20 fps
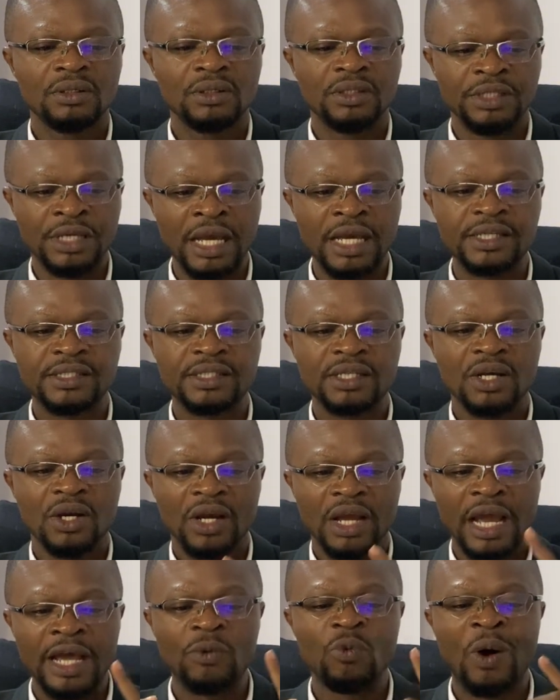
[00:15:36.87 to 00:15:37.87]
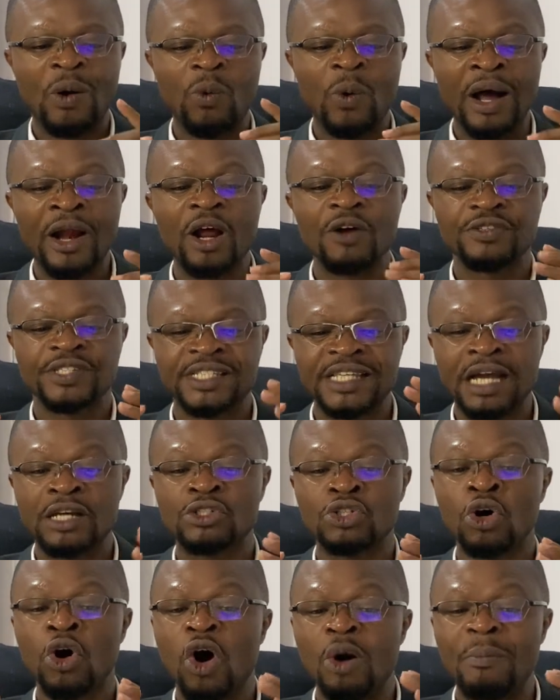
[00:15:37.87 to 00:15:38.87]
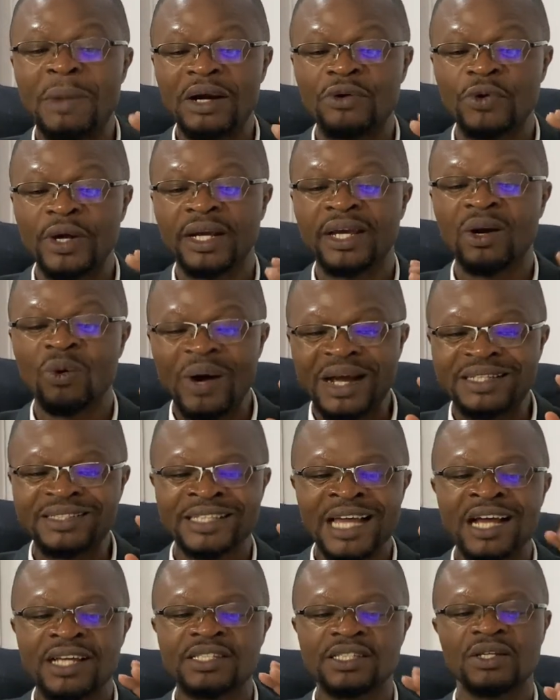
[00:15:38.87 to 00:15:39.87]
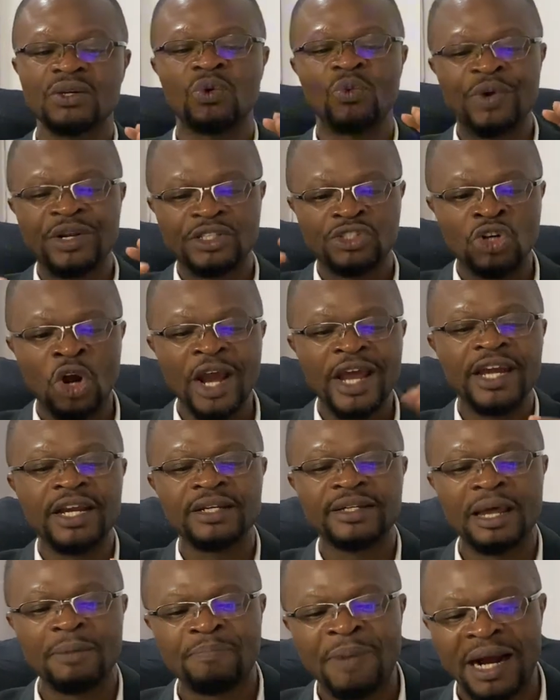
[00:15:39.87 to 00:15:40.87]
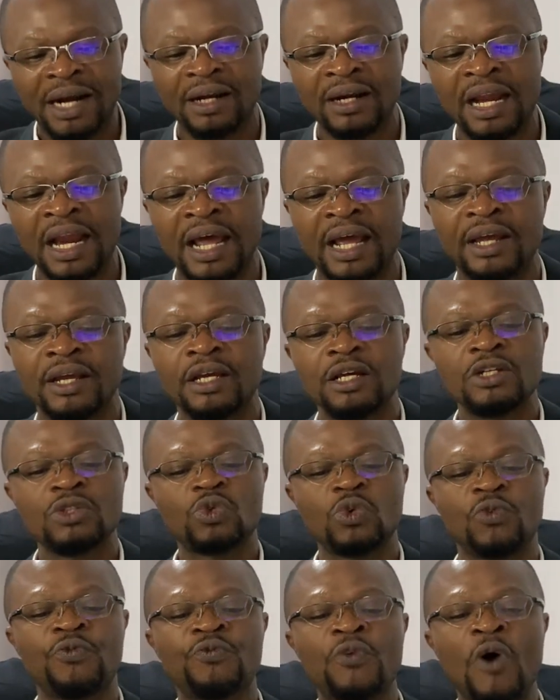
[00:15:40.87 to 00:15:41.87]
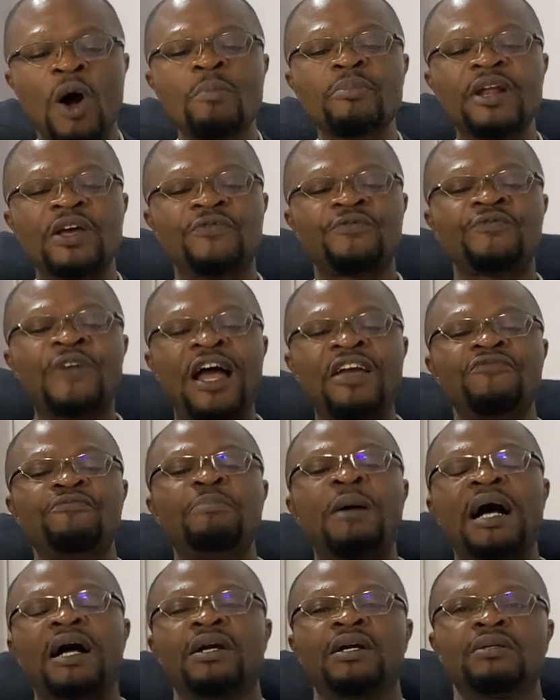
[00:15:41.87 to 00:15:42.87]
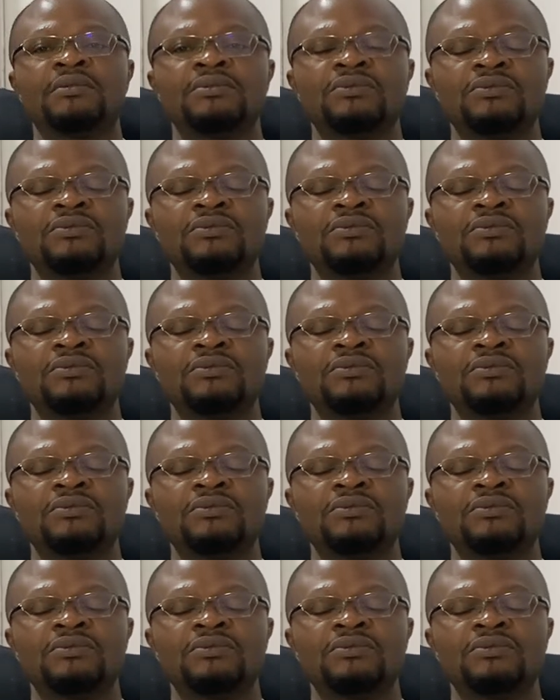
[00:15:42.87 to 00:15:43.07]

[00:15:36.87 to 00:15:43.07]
Yes, and one of Sancho or Madueke were tasked with joining the back line to form the 5-back.